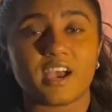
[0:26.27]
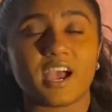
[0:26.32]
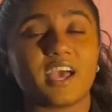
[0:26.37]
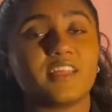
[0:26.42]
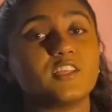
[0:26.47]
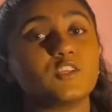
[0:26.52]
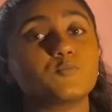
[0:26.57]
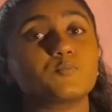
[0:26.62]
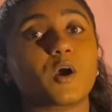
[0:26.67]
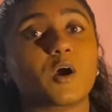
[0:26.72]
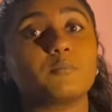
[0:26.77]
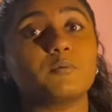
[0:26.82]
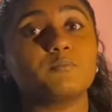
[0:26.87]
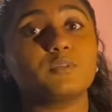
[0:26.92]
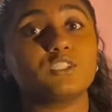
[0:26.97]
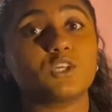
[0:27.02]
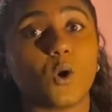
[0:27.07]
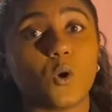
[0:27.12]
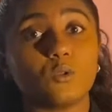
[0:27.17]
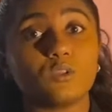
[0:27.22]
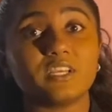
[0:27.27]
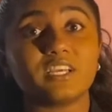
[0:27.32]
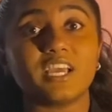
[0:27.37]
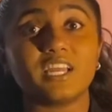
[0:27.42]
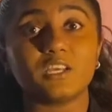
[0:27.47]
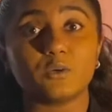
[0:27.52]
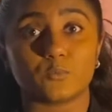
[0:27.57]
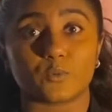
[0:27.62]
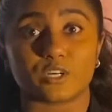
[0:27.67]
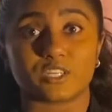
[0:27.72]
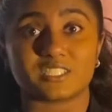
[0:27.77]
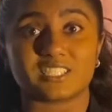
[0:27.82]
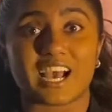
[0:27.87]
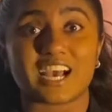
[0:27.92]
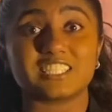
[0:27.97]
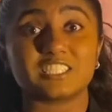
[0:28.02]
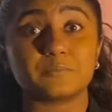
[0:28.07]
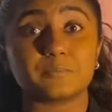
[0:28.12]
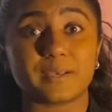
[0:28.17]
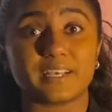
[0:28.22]
And this problem is only getting worse
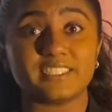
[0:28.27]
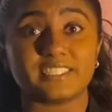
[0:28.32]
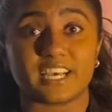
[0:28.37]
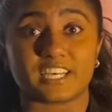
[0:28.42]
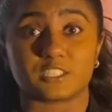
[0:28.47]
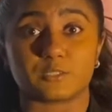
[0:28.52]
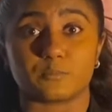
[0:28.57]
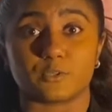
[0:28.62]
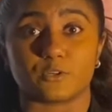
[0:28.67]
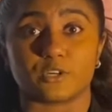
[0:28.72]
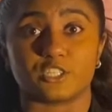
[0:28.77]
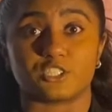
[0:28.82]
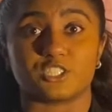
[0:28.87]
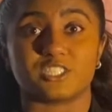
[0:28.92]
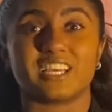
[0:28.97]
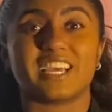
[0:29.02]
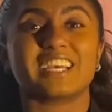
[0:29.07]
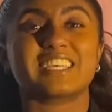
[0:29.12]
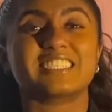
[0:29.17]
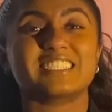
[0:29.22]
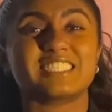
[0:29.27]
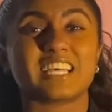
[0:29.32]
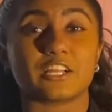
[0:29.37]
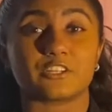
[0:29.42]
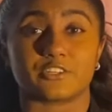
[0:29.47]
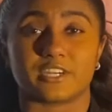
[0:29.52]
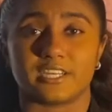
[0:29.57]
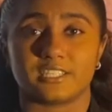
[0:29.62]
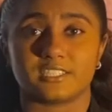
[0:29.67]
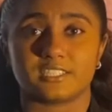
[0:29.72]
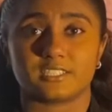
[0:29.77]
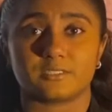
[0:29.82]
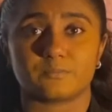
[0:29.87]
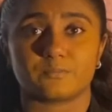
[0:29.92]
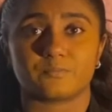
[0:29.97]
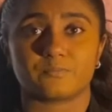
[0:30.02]
as space exploration accelerates.